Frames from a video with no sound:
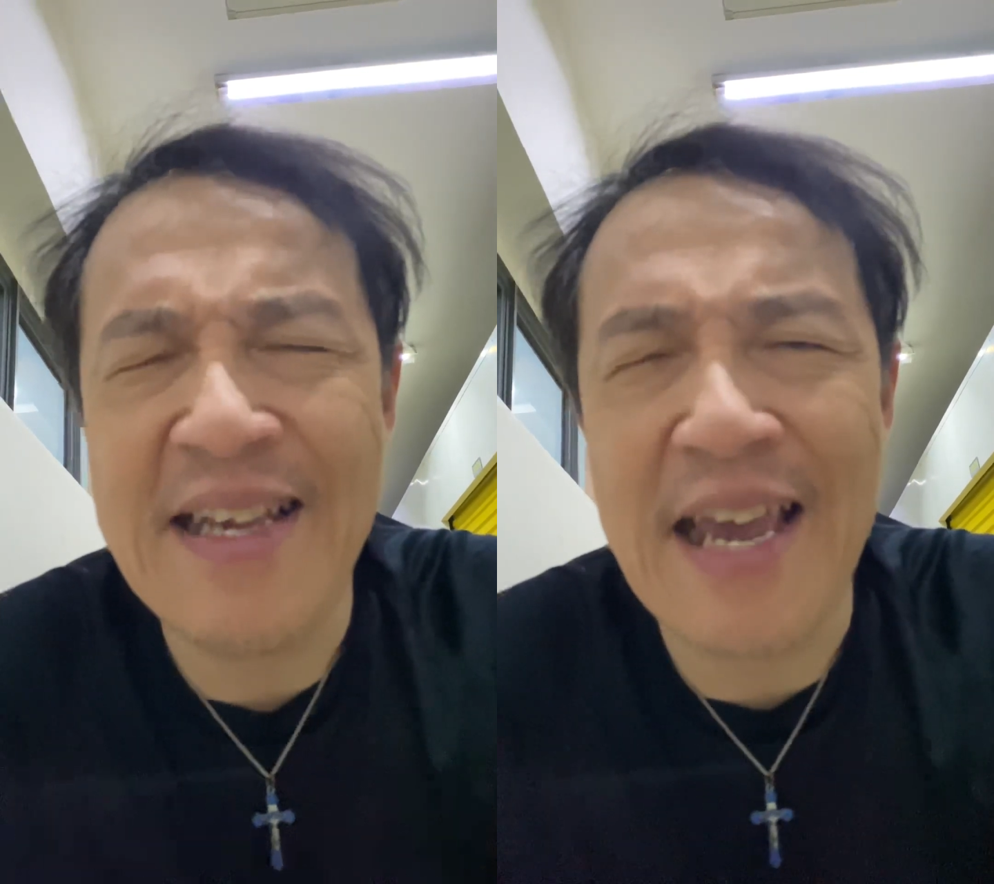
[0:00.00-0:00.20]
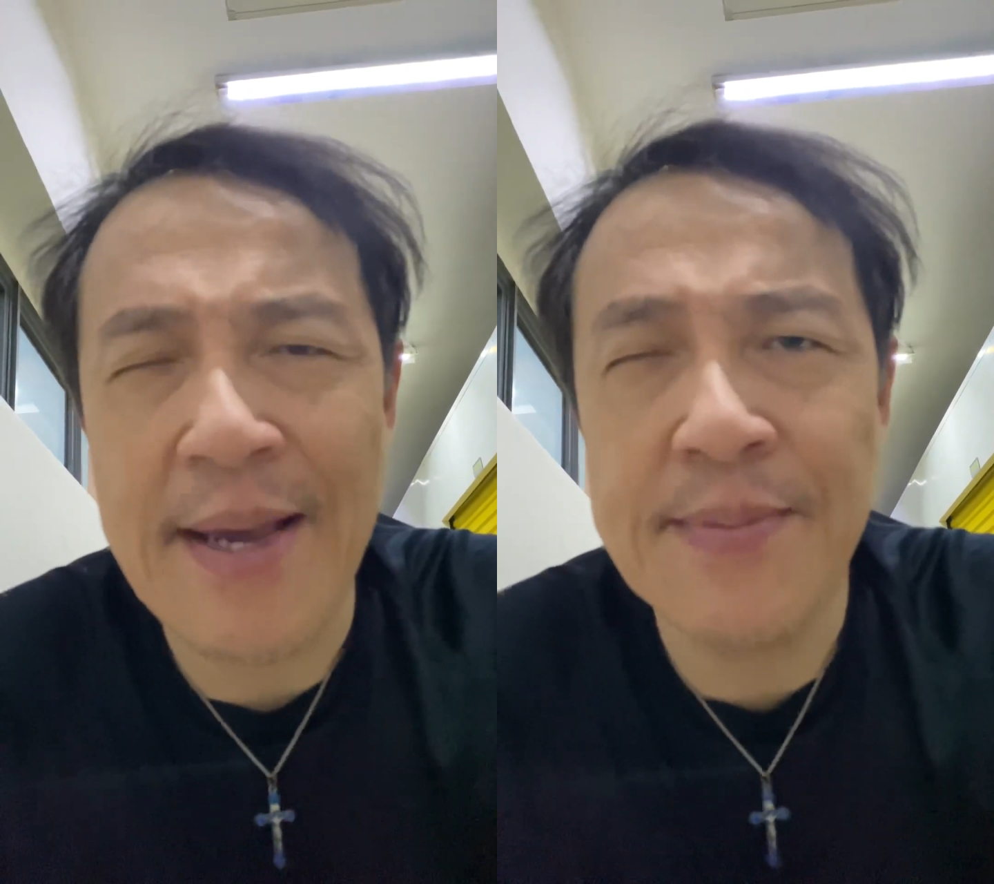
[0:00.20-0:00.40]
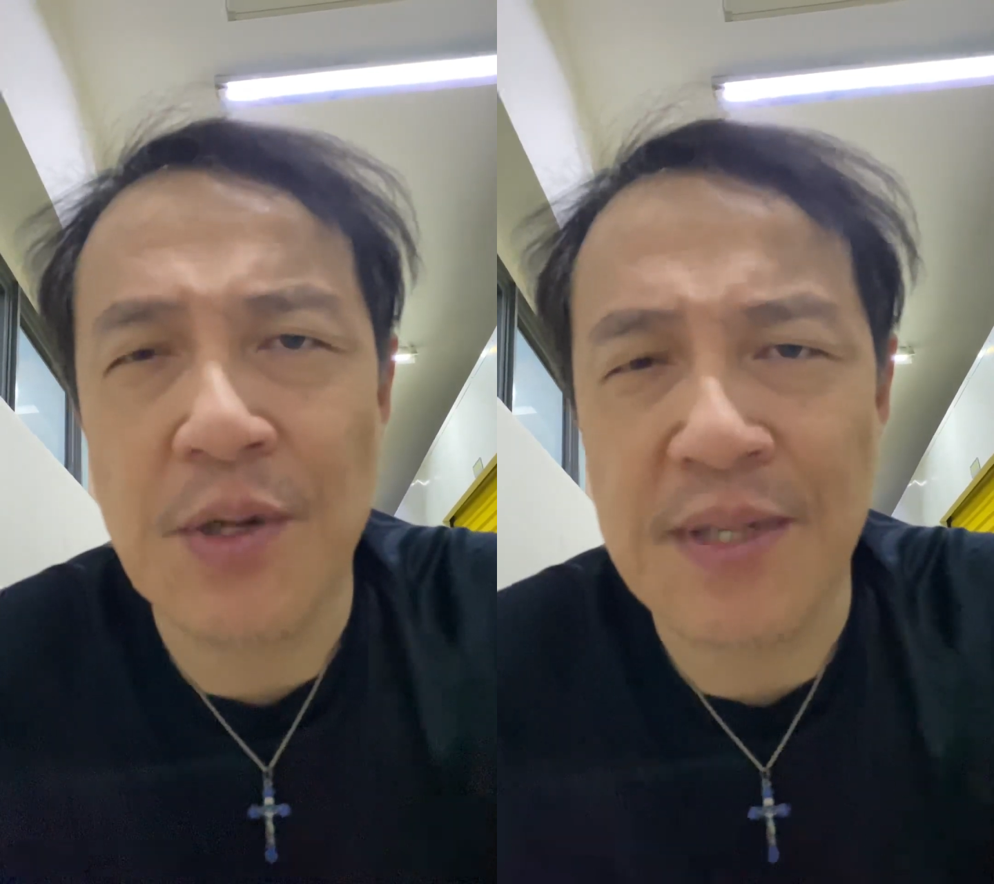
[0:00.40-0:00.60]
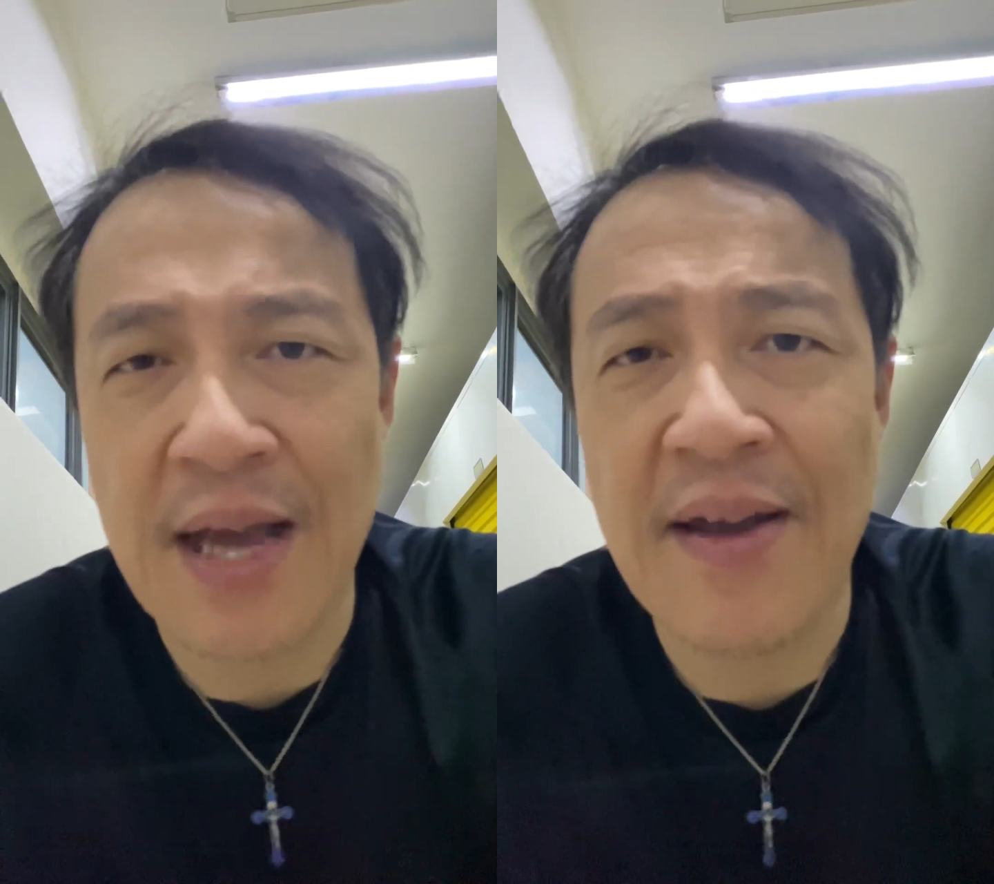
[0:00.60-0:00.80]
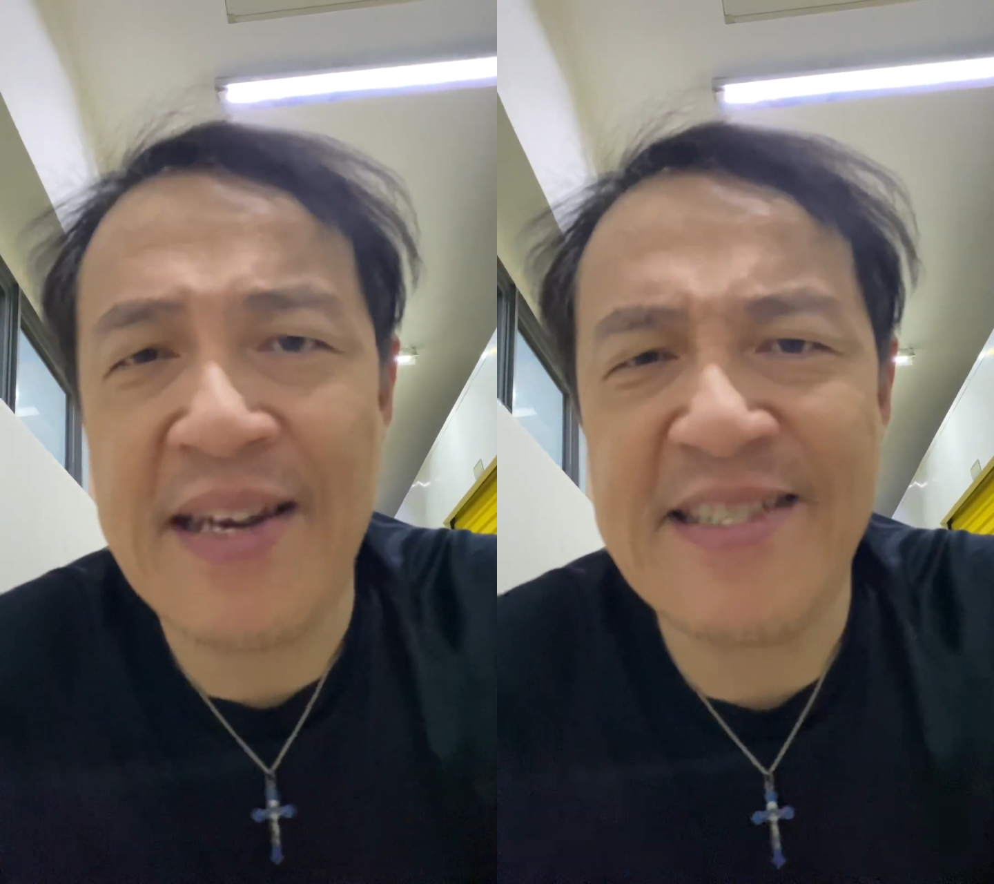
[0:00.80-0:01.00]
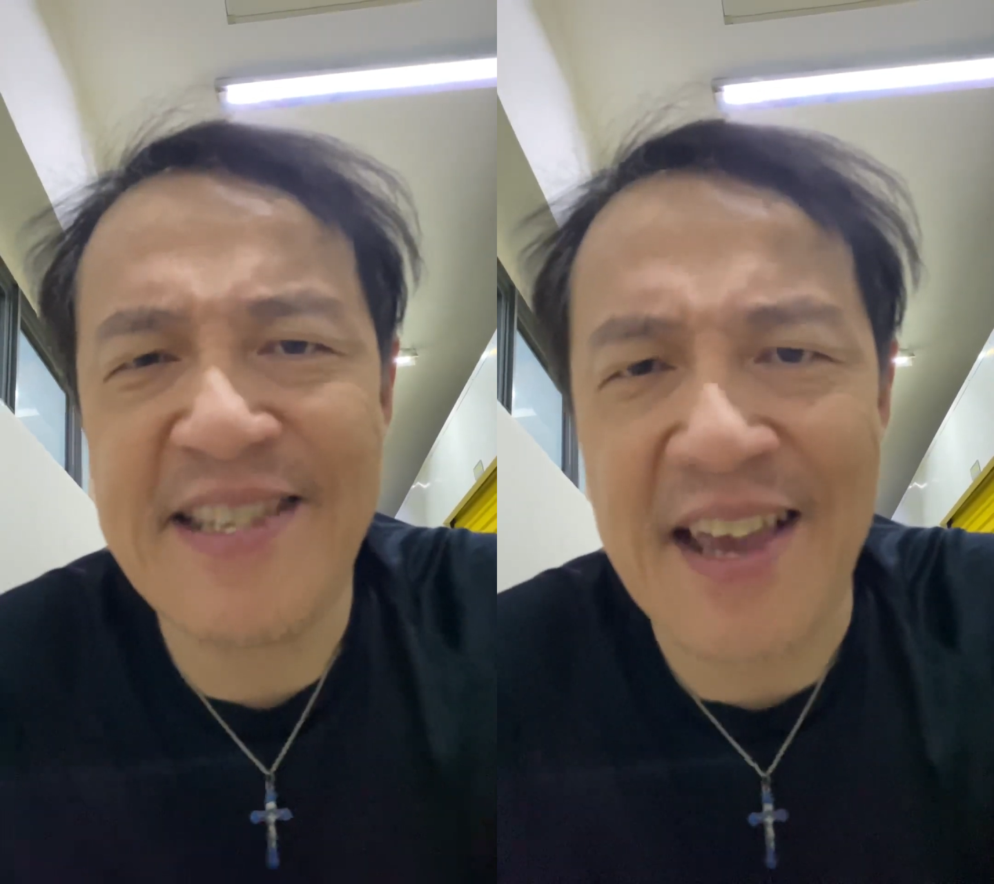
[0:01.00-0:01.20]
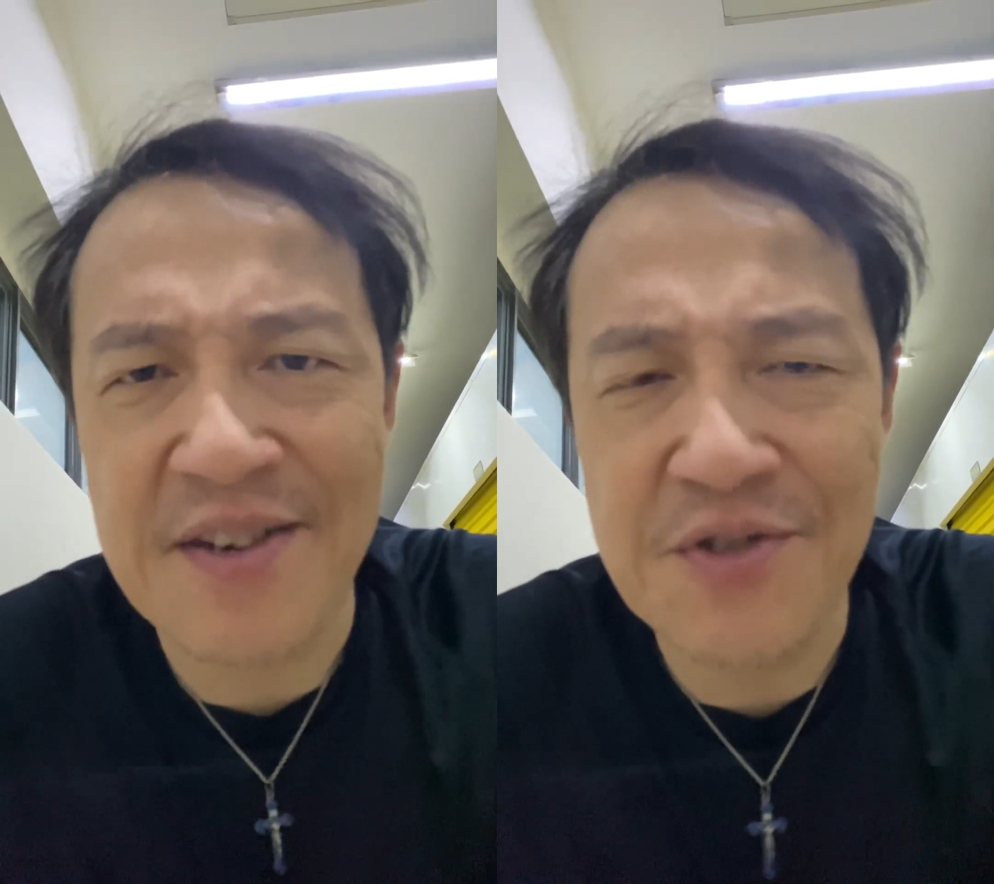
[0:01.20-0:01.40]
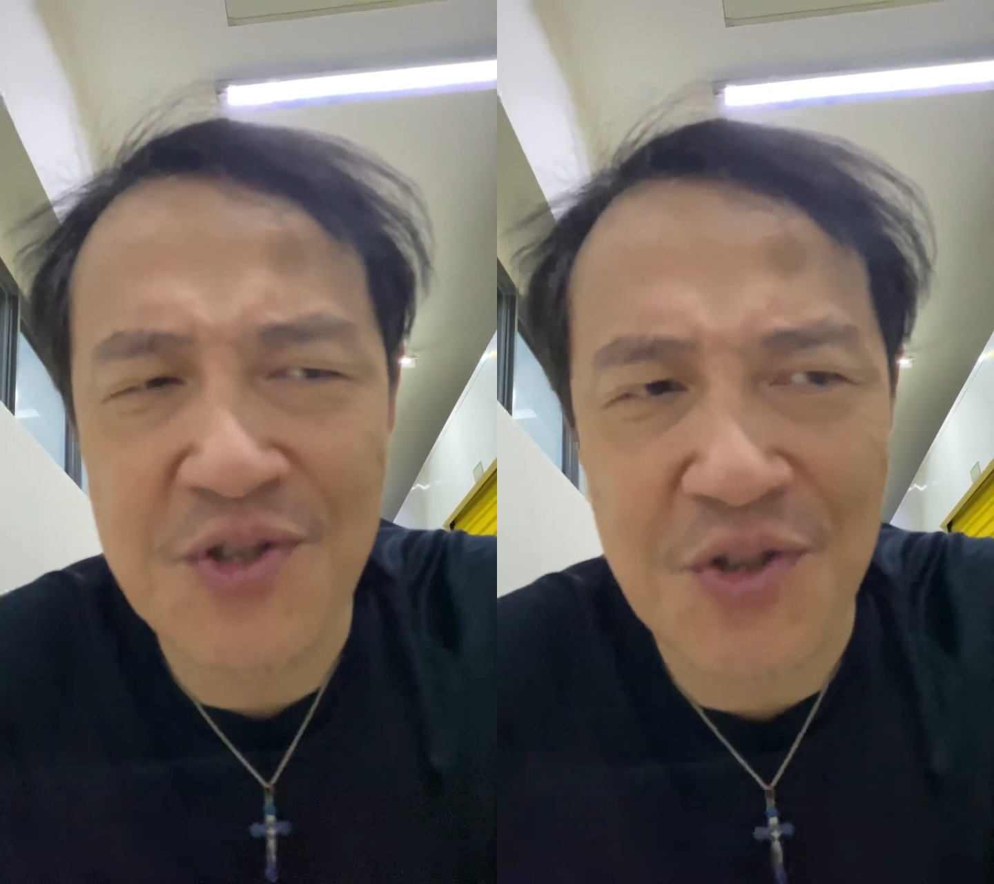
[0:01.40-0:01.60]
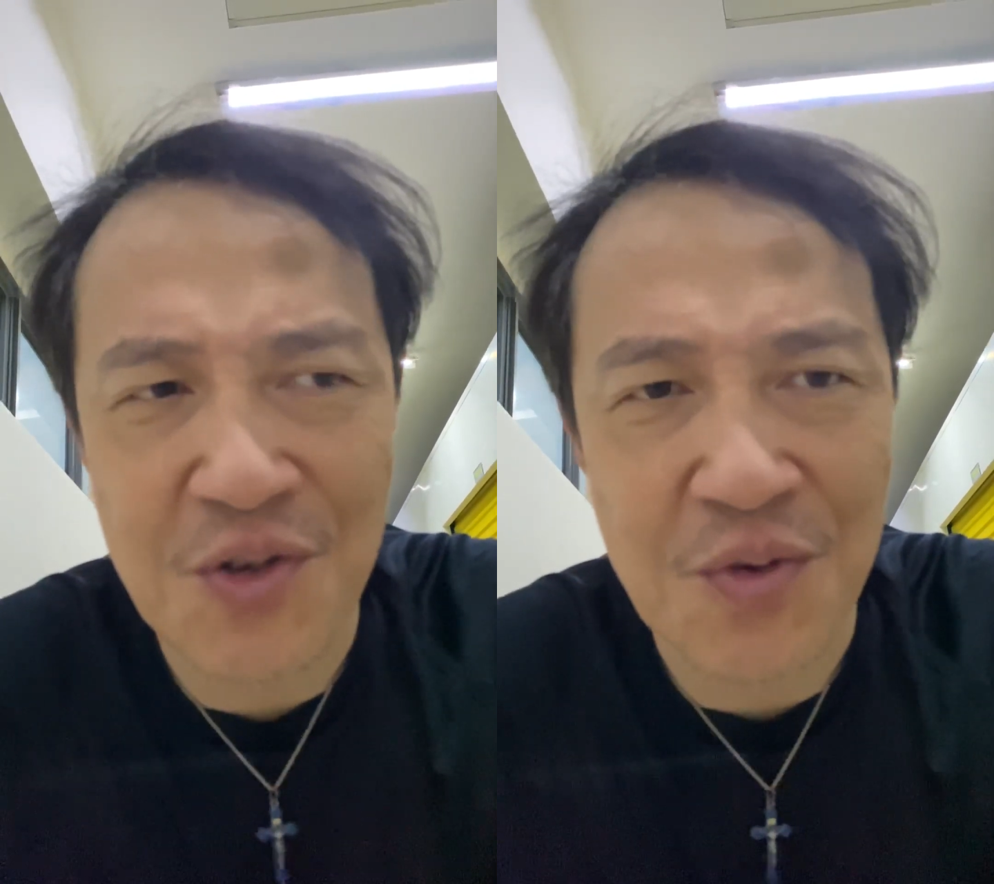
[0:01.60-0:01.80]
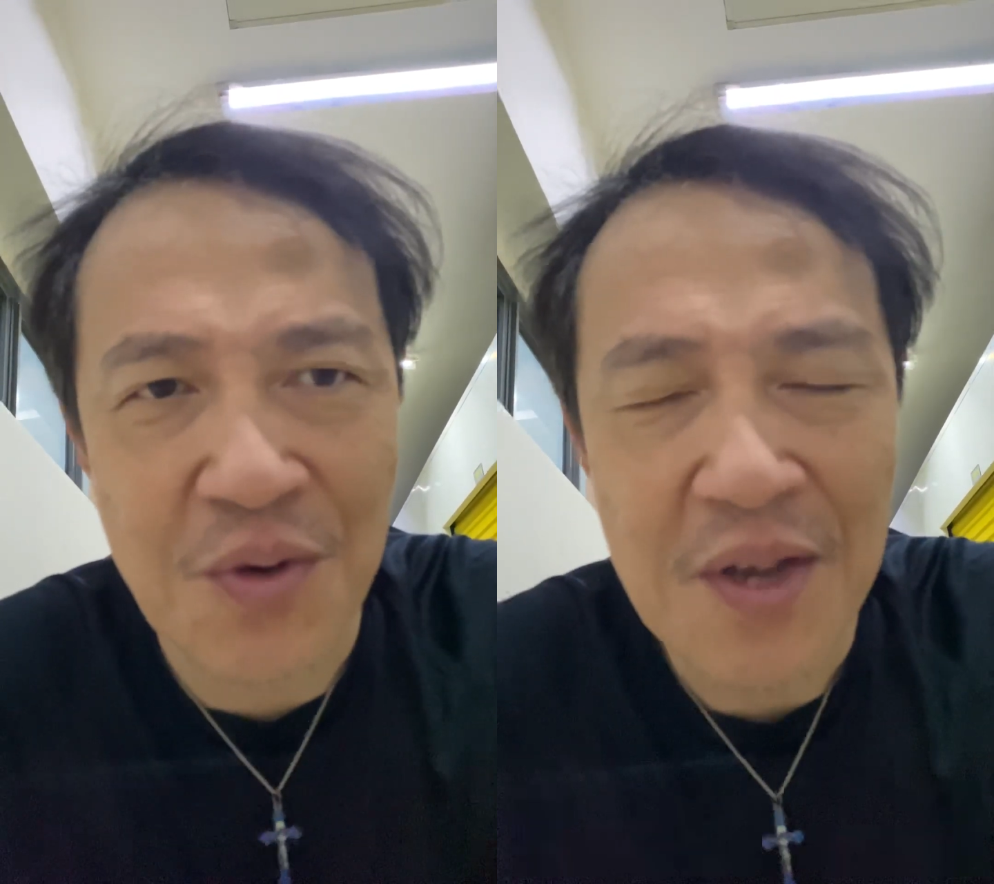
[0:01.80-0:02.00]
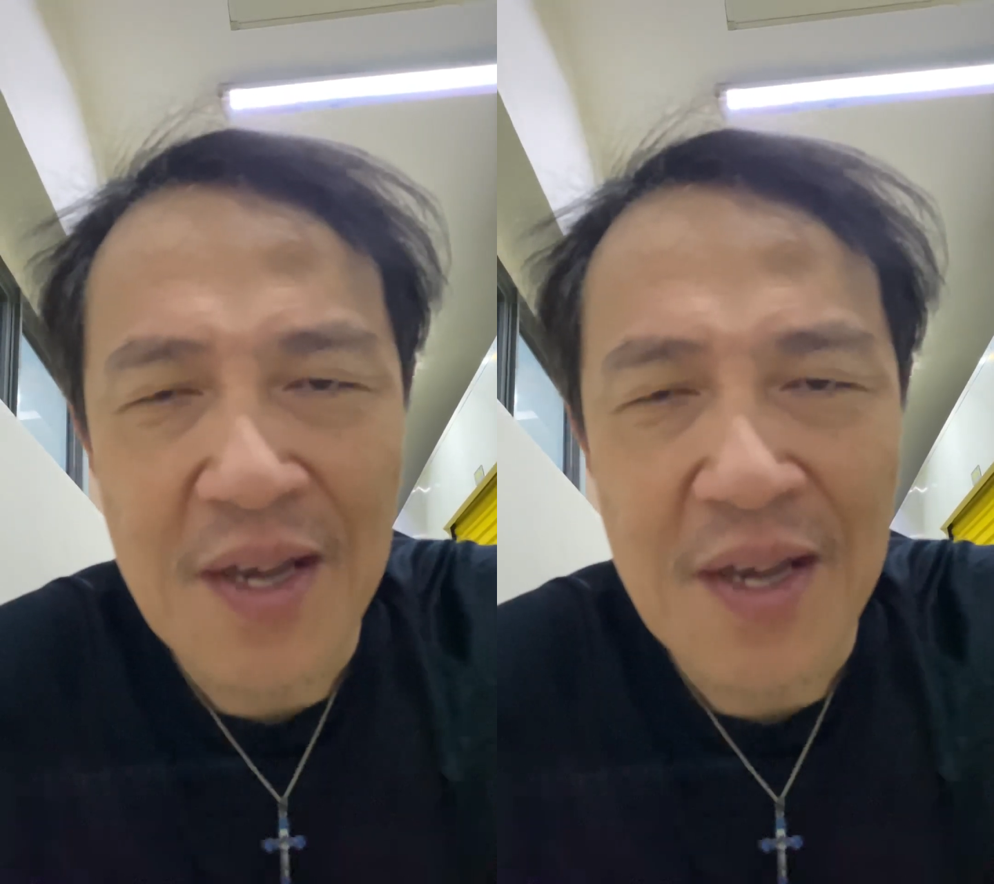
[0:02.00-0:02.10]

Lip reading: games or tell any tales to you.